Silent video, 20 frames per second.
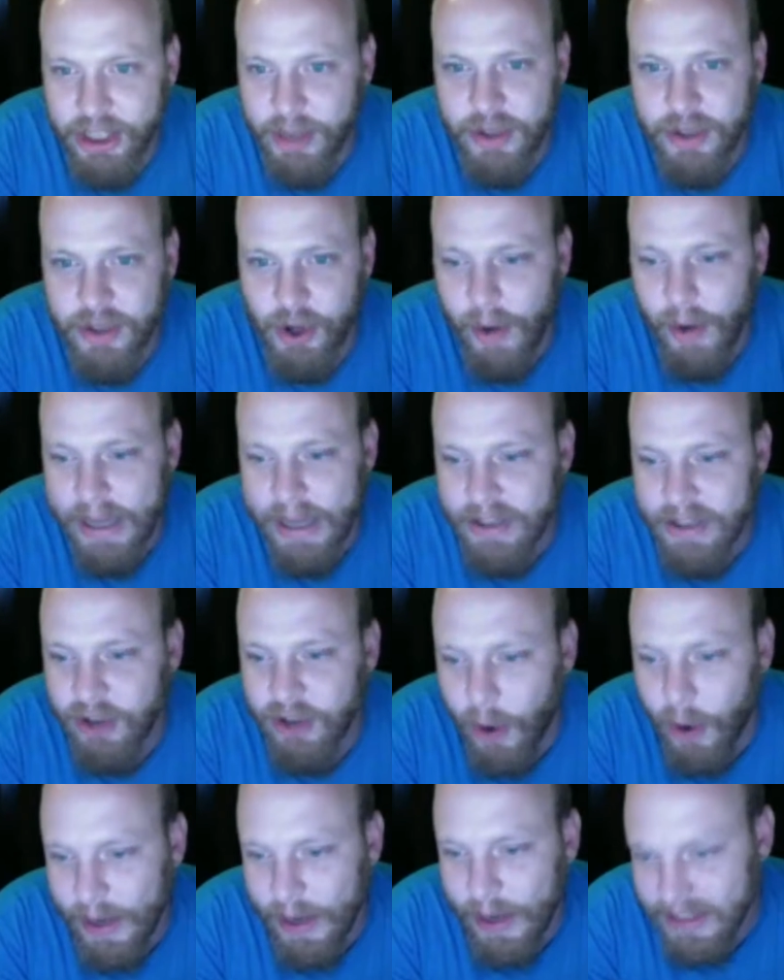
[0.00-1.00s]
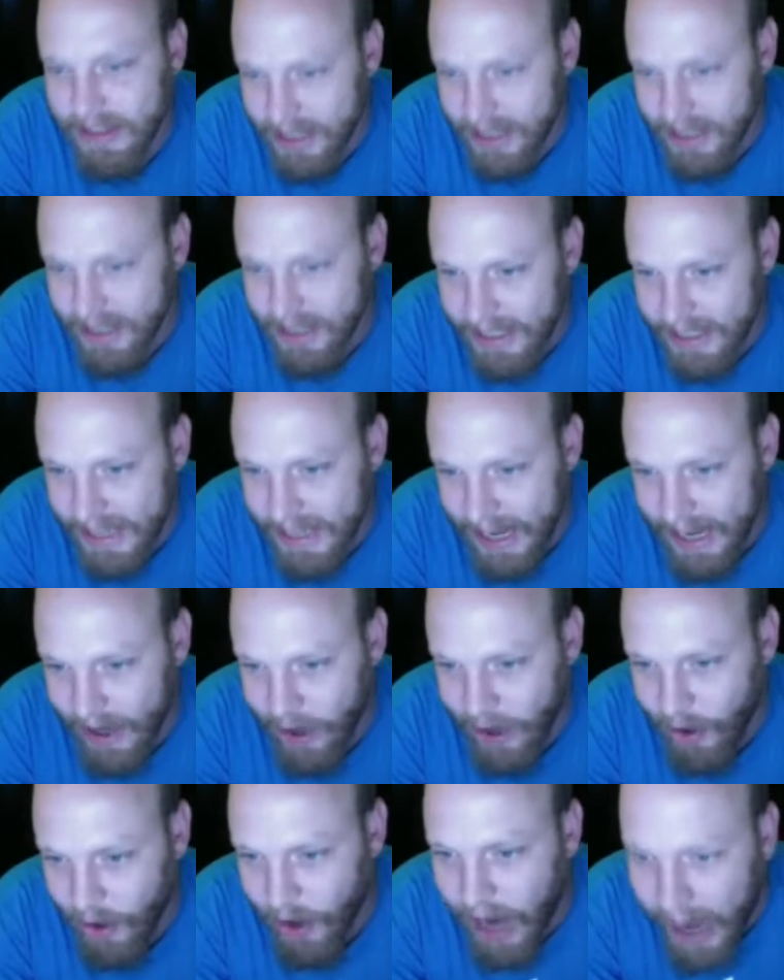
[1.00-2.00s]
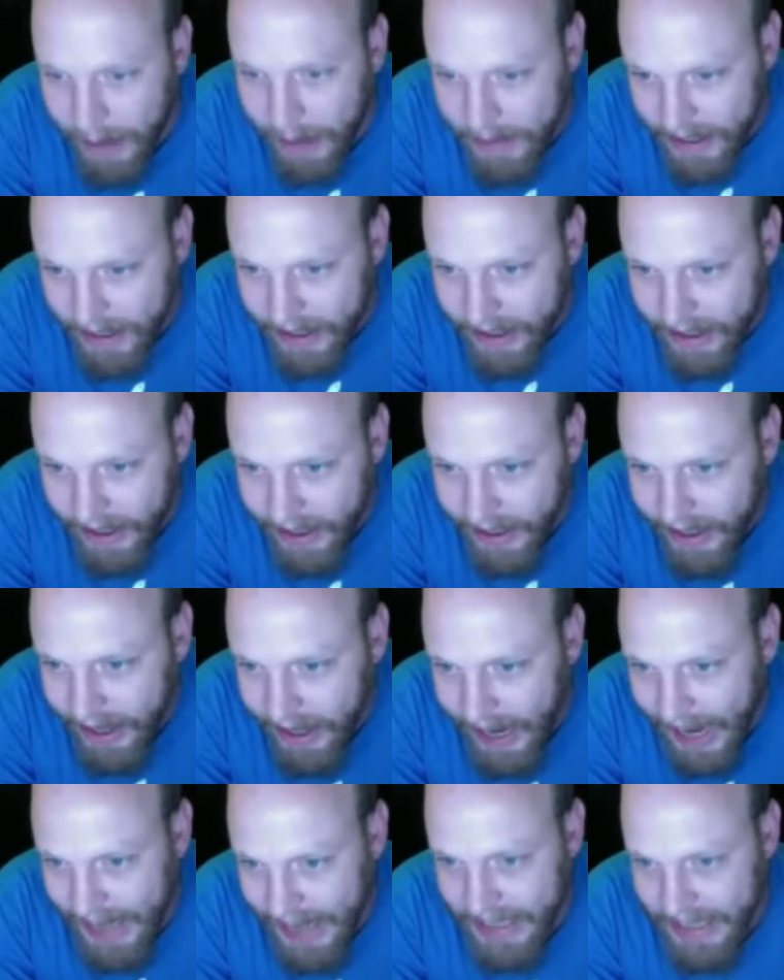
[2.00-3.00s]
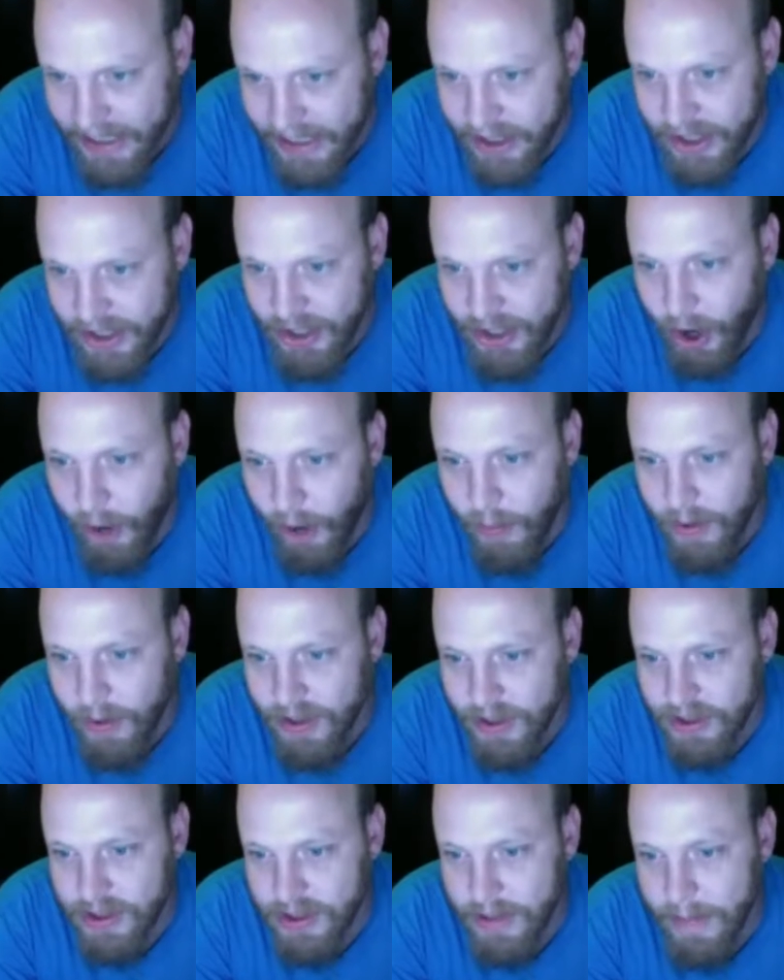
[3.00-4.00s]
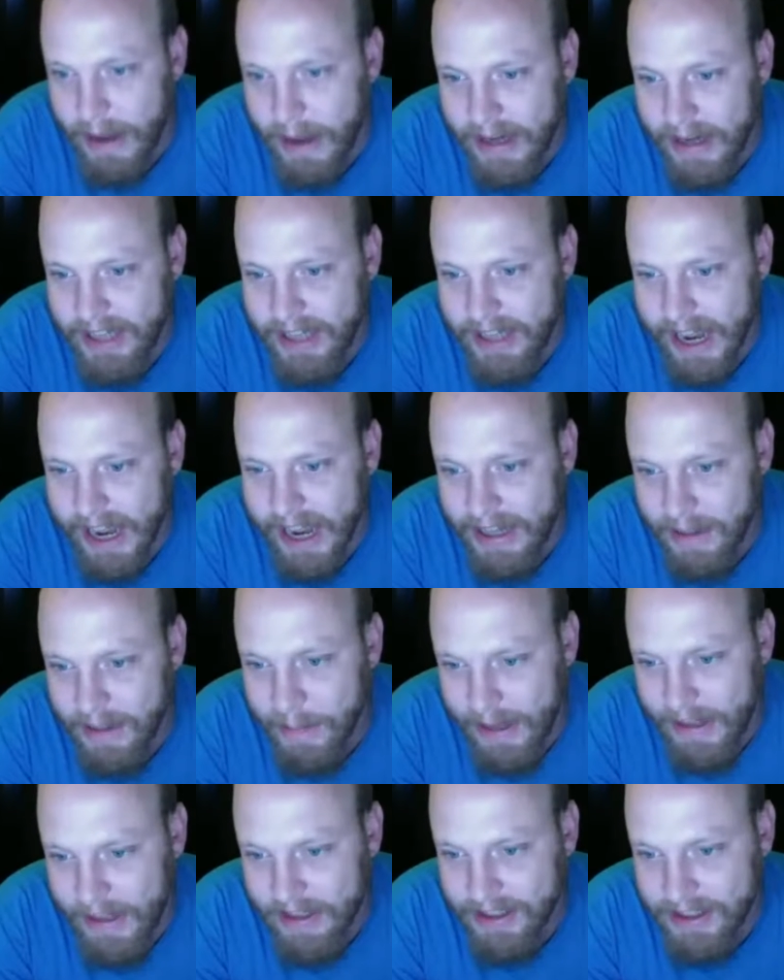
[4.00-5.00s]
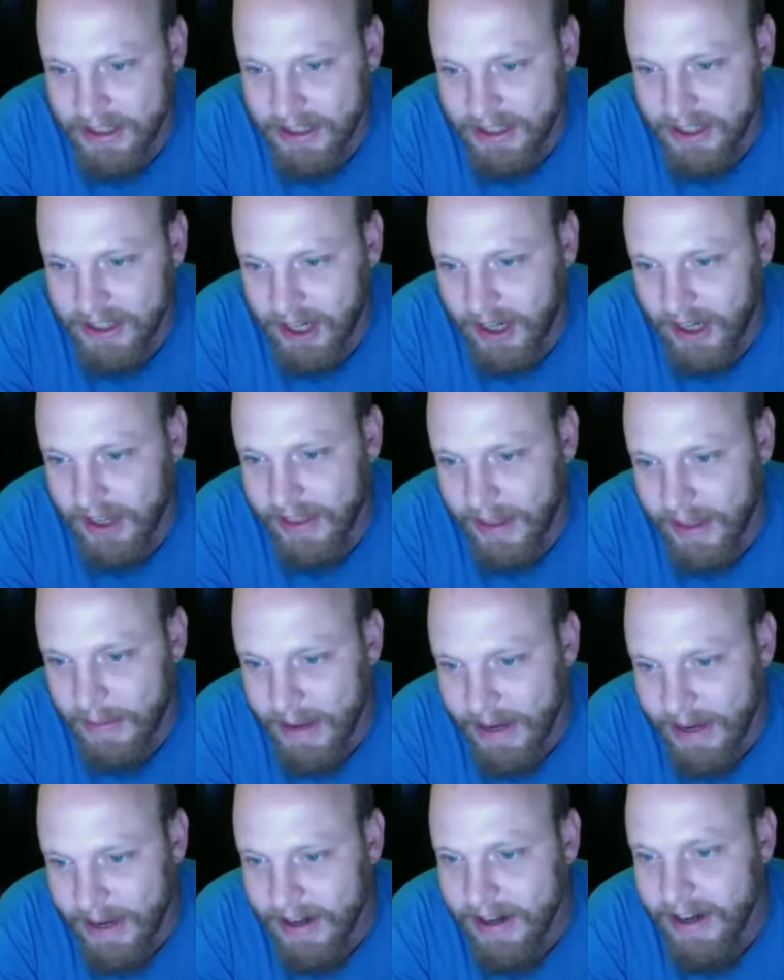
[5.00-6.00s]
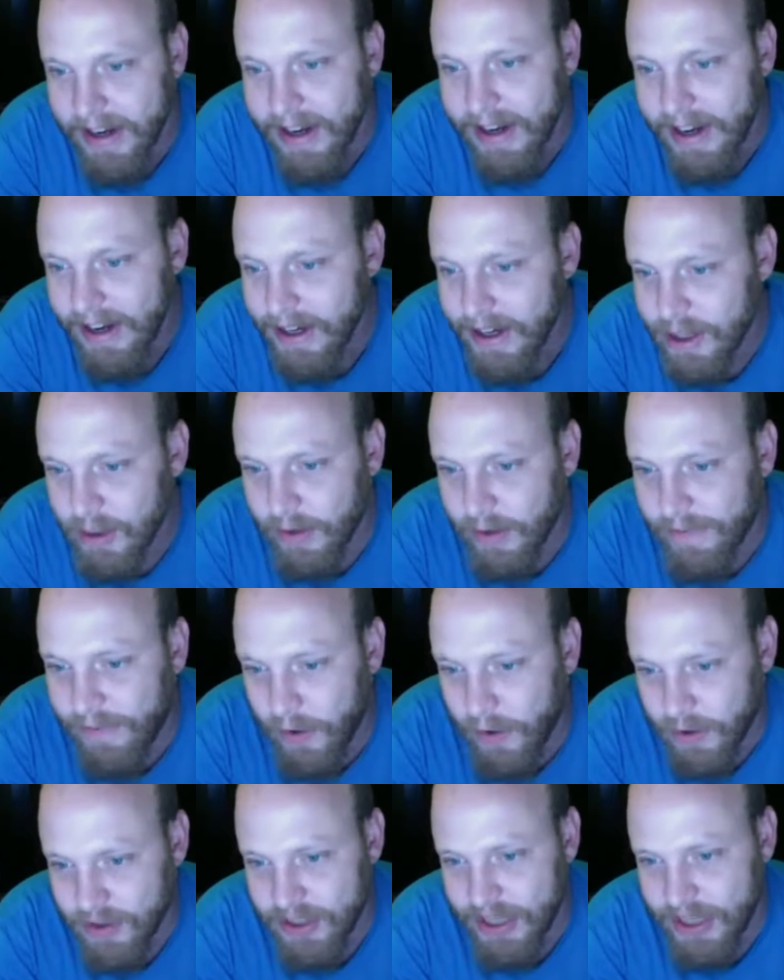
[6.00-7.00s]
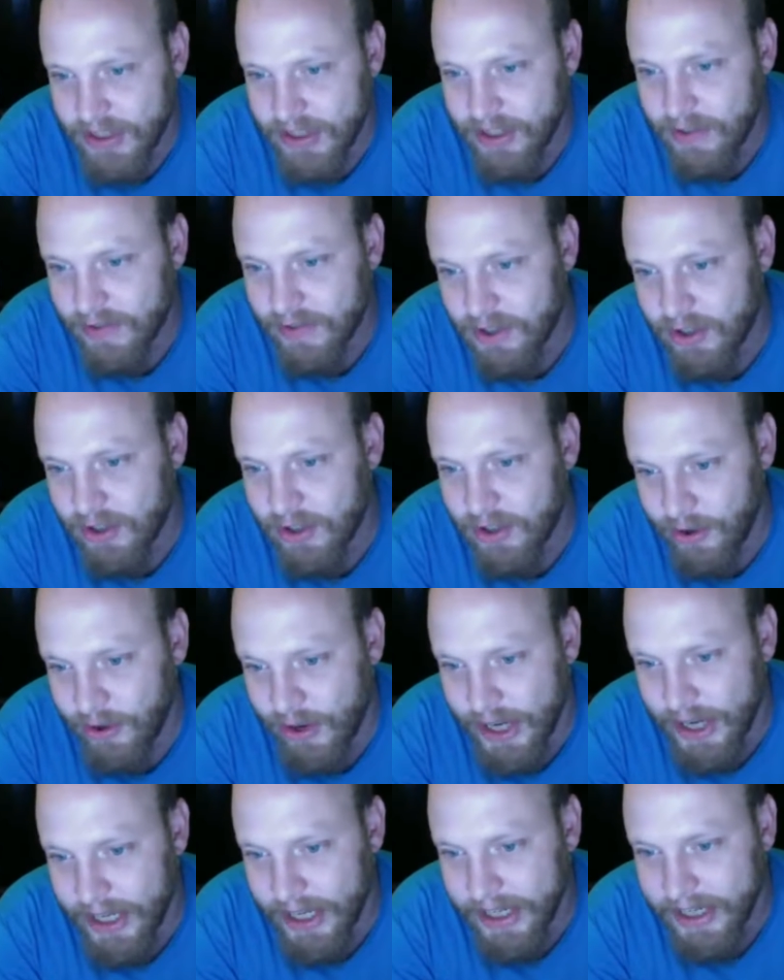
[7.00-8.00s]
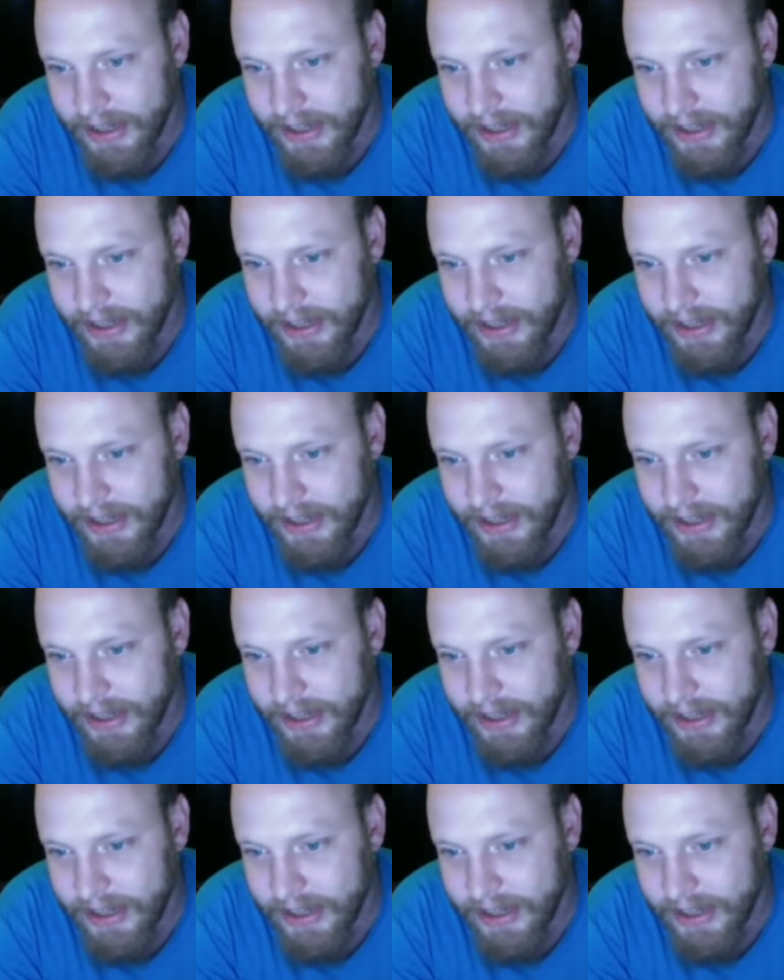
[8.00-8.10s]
was always going to get her army, and his job was to maintain the peace and sucker them in to a false sense of security